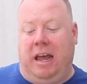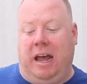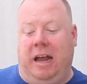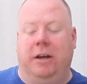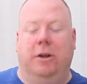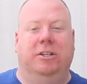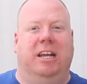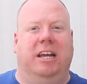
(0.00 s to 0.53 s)

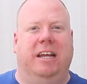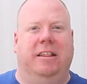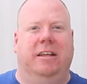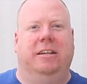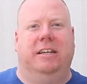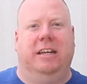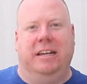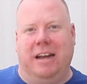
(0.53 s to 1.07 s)
and say
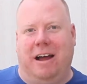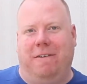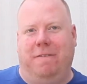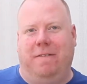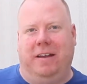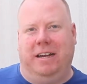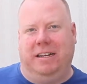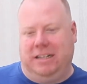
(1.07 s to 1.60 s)
that
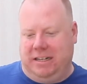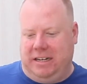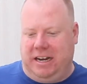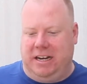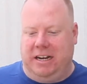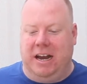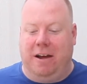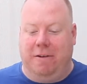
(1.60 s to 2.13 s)
enough is
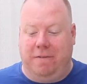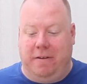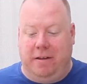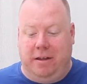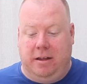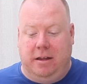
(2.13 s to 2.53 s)
indeed enough?